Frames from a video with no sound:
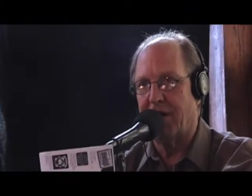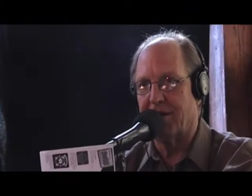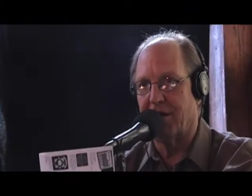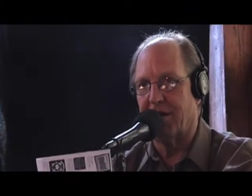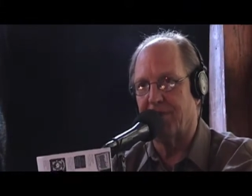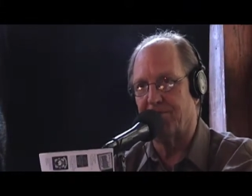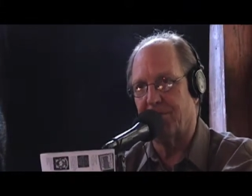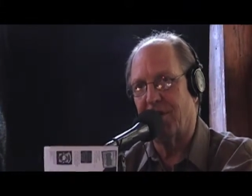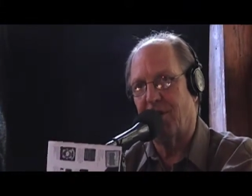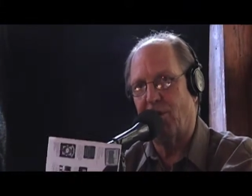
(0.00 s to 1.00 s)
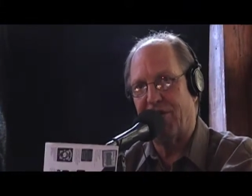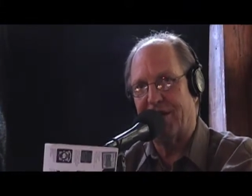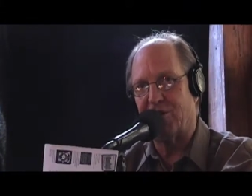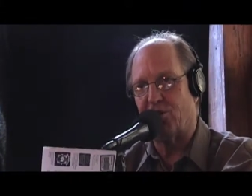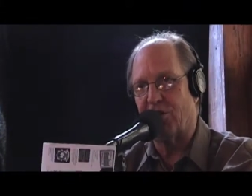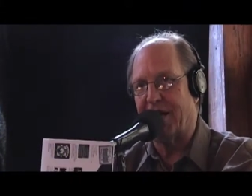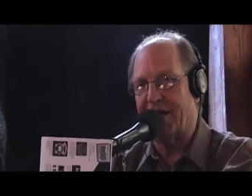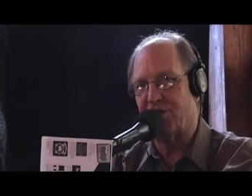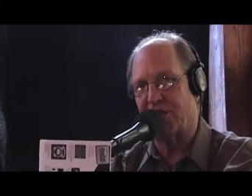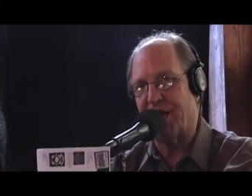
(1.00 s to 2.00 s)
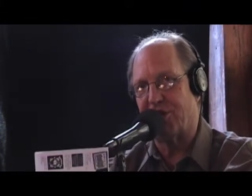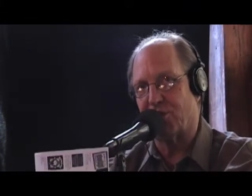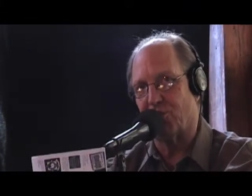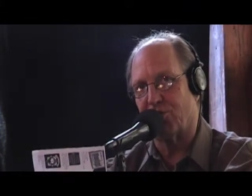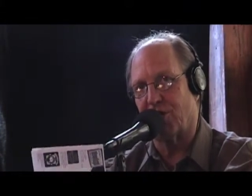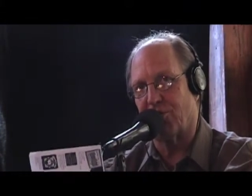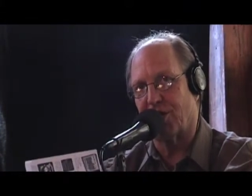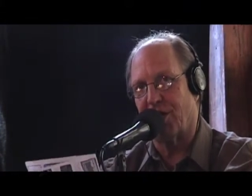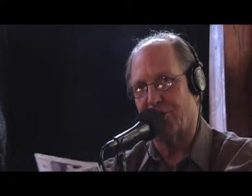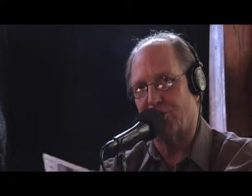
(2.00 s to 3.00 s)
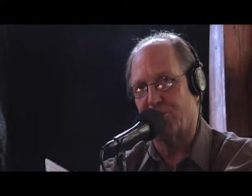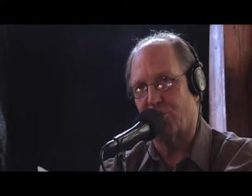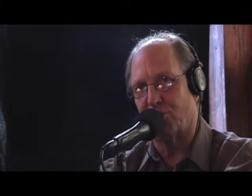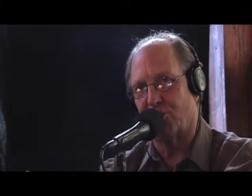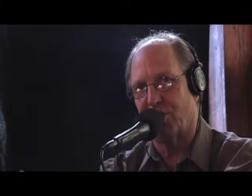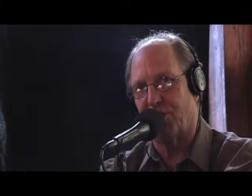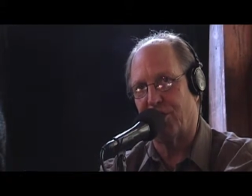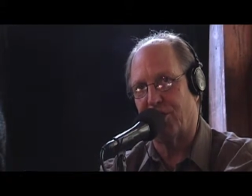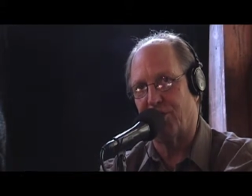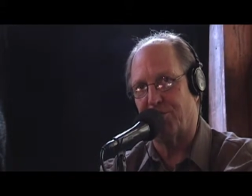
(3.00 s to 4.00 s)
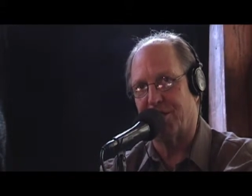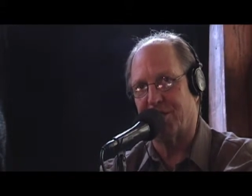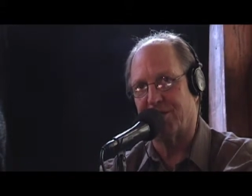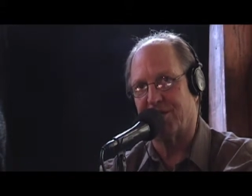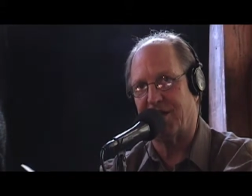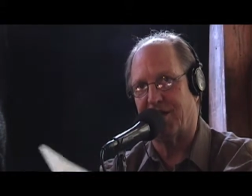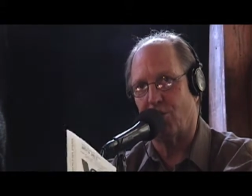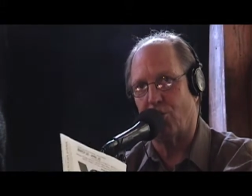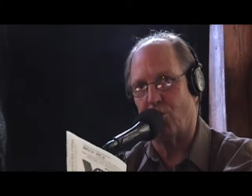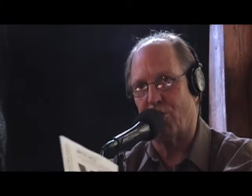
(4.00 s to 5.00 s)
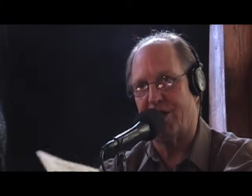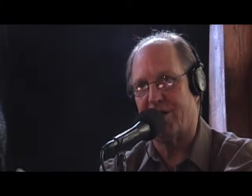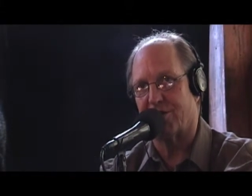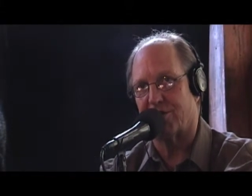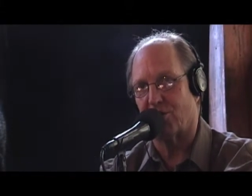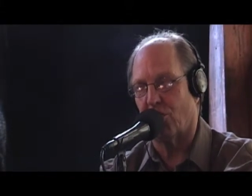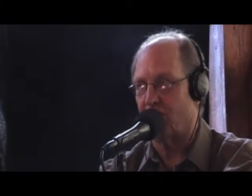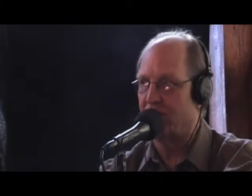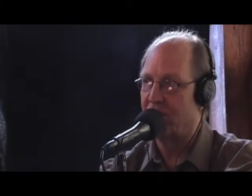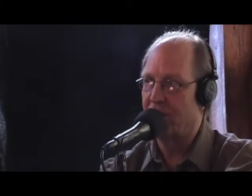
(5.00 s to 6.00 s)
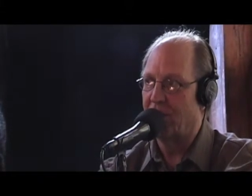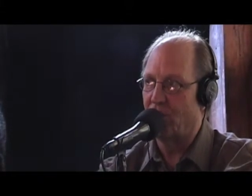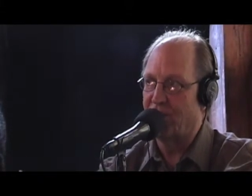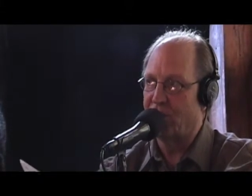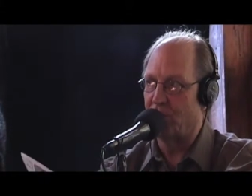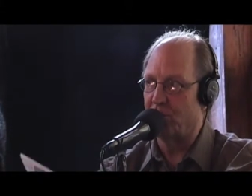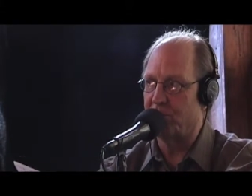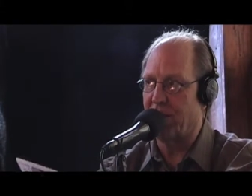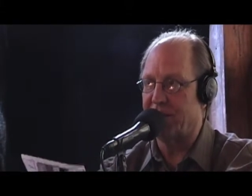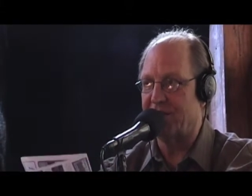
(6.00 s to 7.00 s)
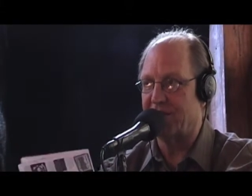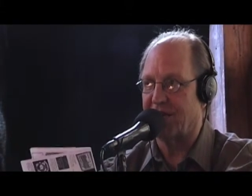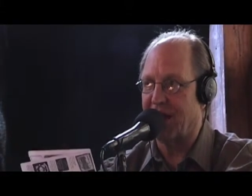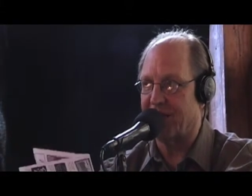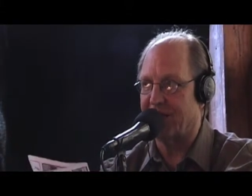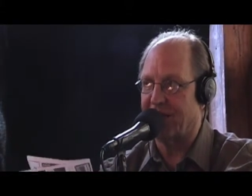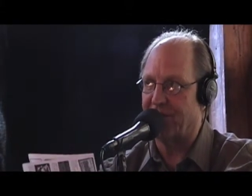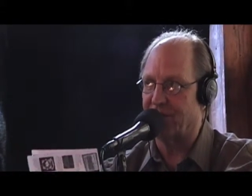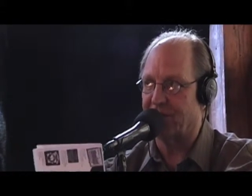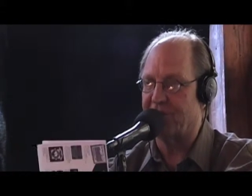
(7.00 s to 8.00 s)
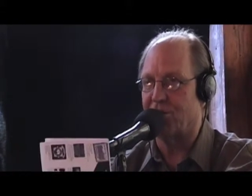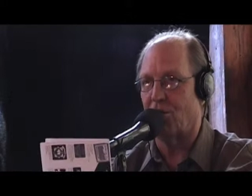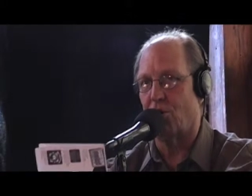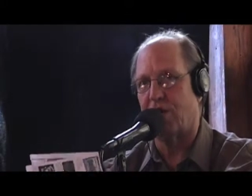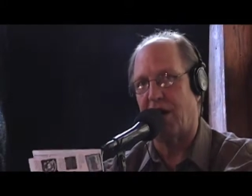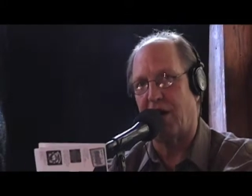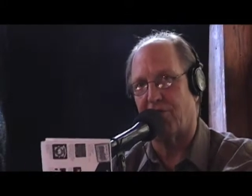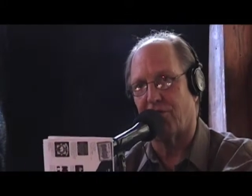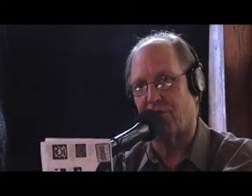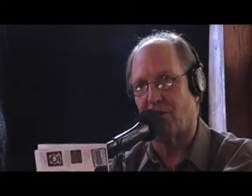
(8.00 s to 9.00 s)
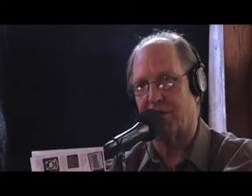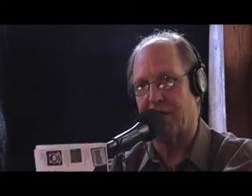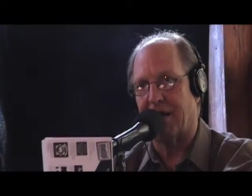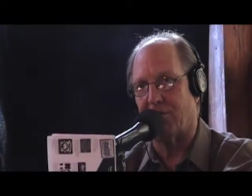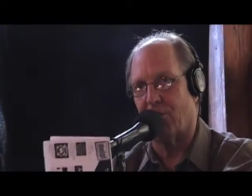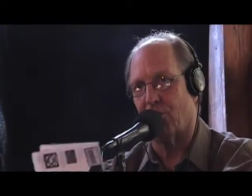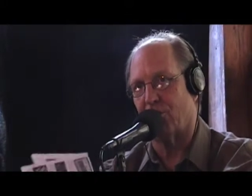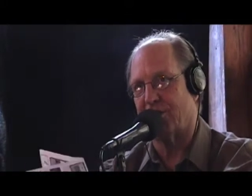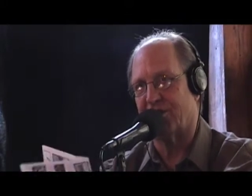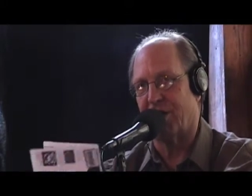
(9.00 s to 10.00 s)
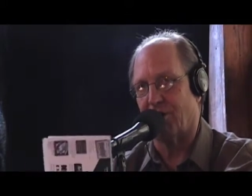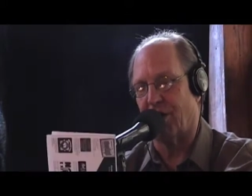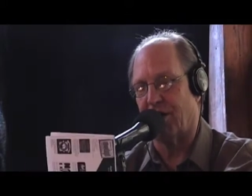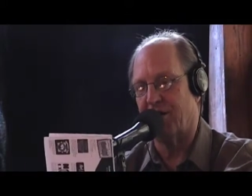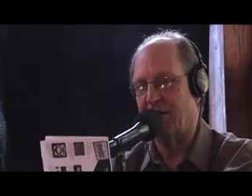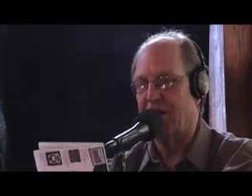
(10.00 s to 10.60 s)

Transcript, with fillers: and we've had to do a lot of education with some of the customers who've come in here because they don't know who he is. So we've told them about he's the guy that gave the legal okay for Guantanamo, etc.